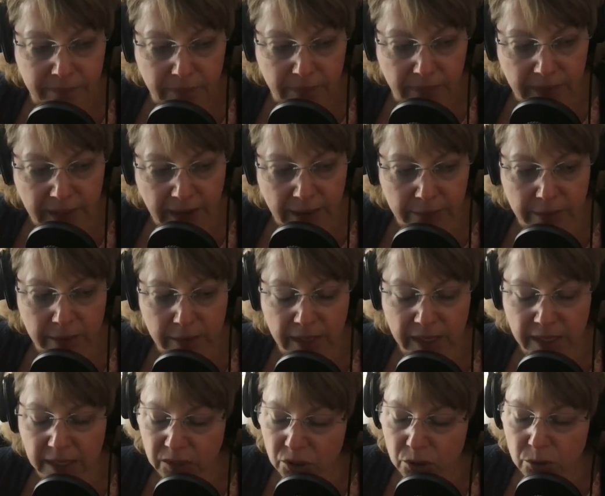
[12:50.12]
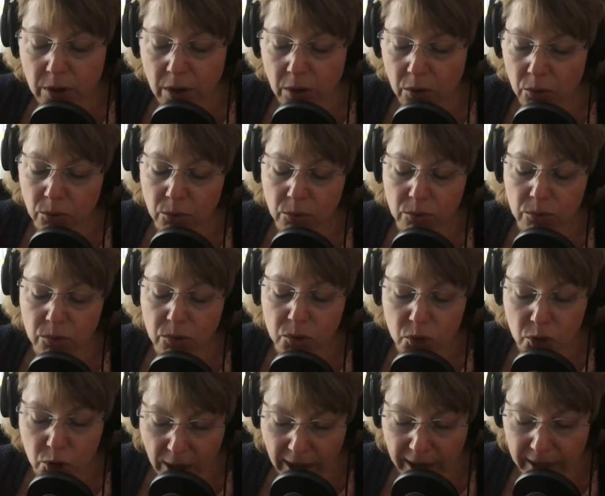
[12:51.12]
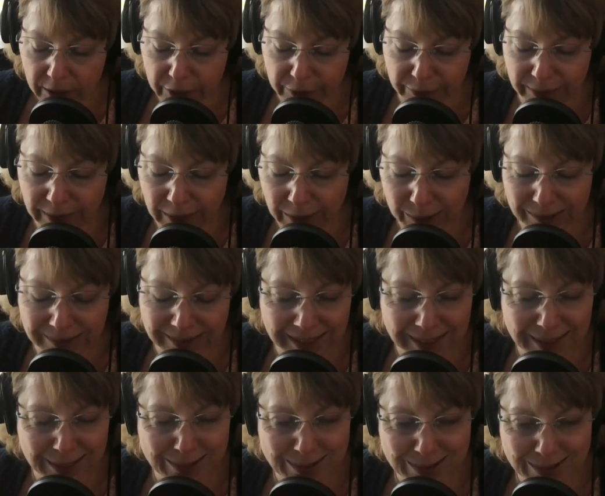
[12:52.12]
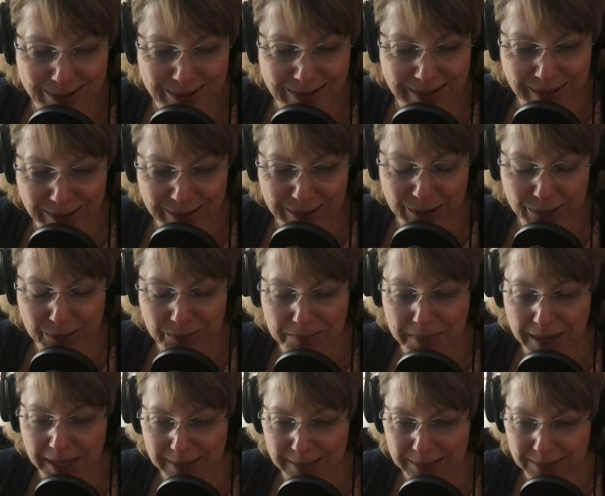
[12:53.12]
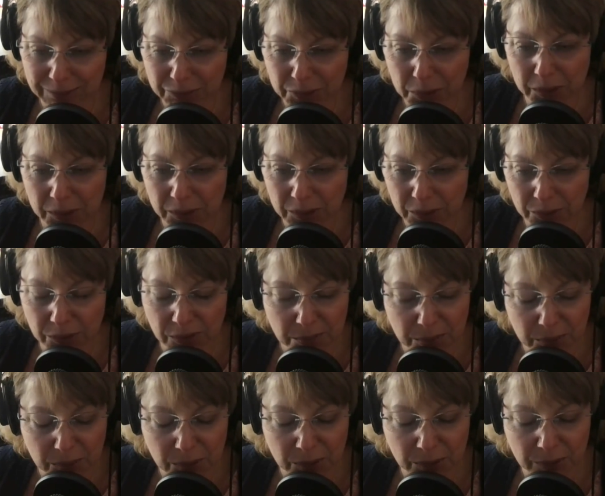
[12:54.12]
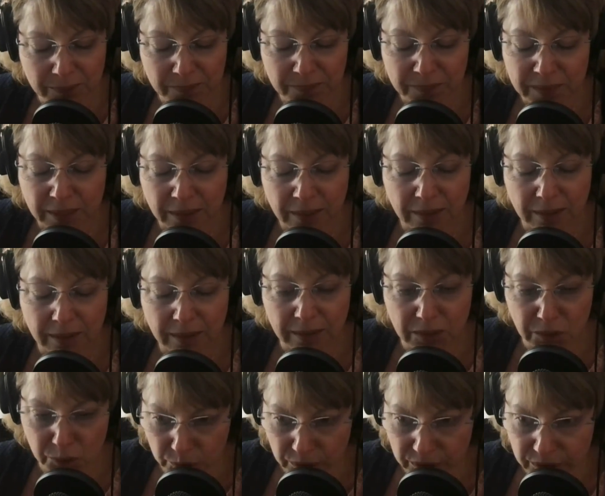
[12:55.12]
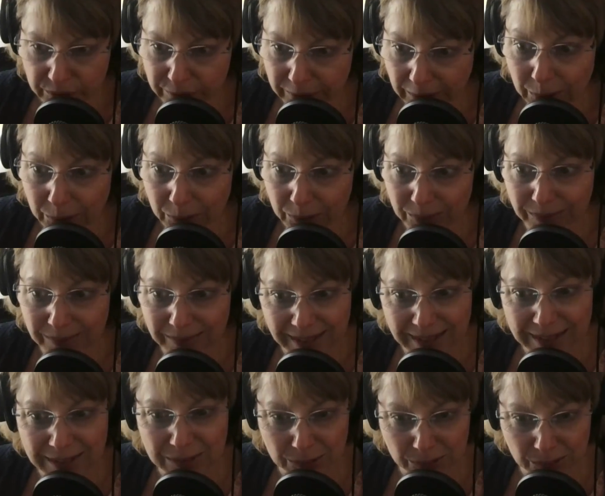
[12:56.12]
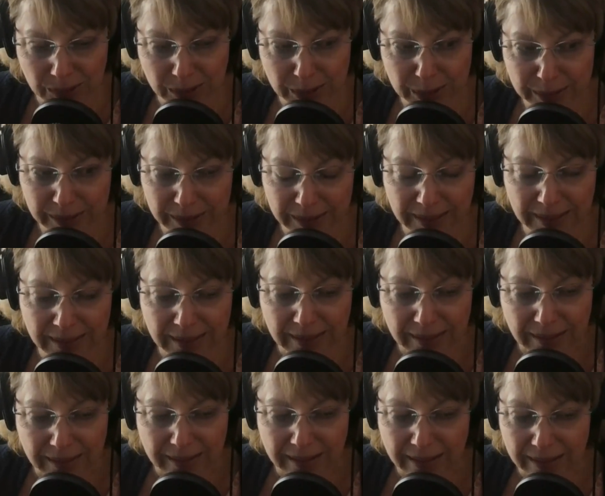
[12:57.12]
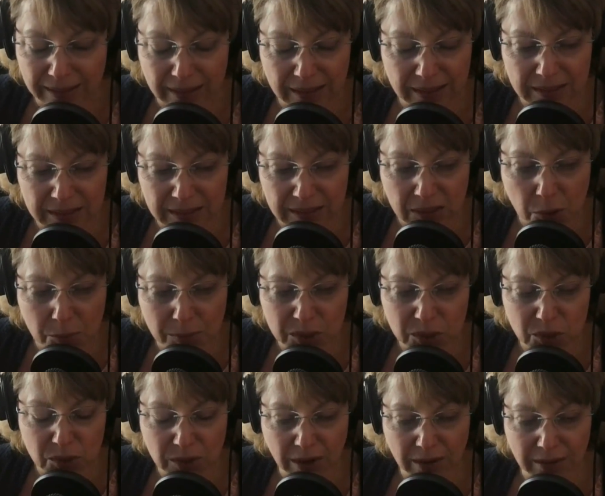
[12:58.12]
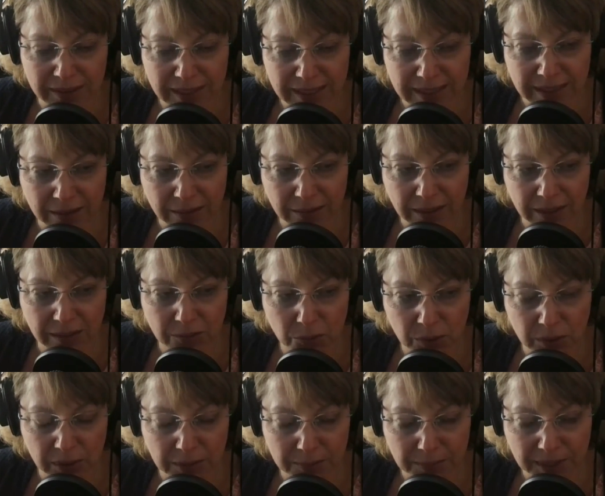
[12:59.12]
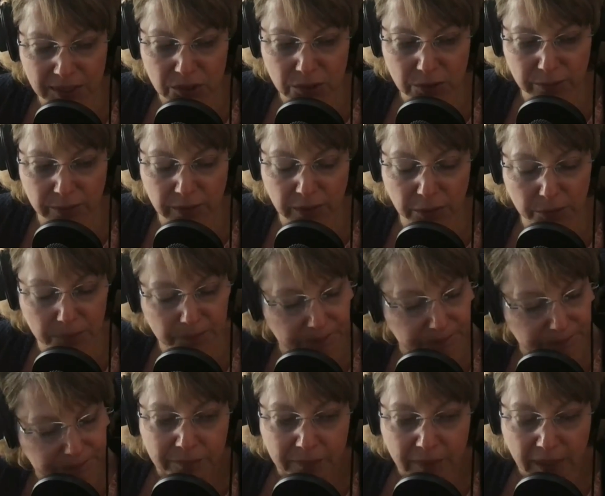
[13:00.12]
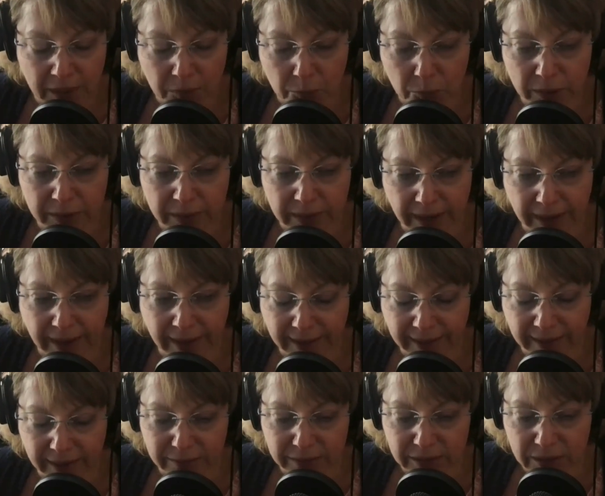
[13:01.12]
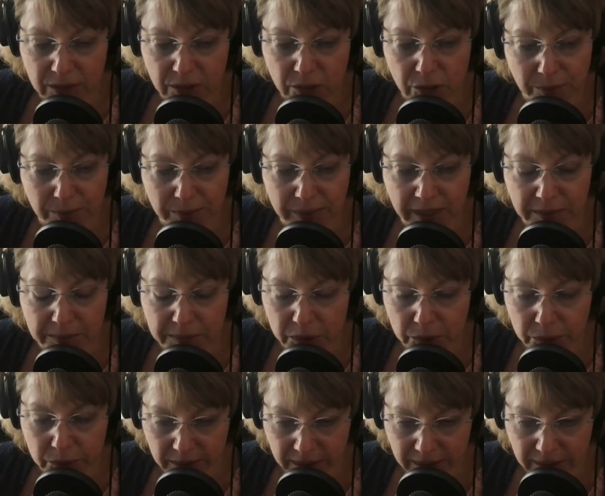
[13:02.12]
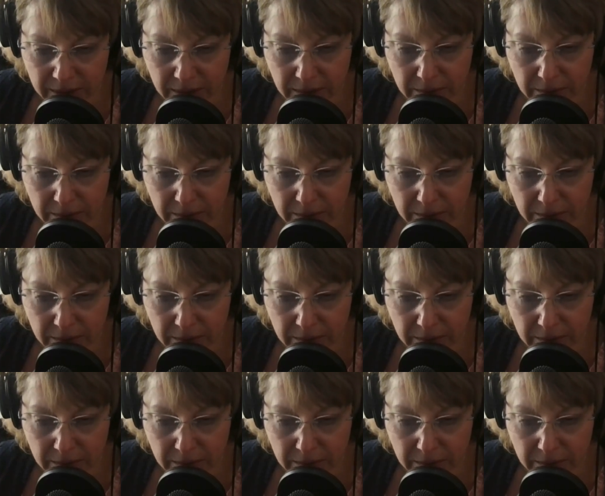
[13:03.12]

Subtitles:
Now, the thing is, you don't try to float like you do in other bodies of water or the pool. You just float. It's so much salt in there that it really makes you float. And what they have is you can play music.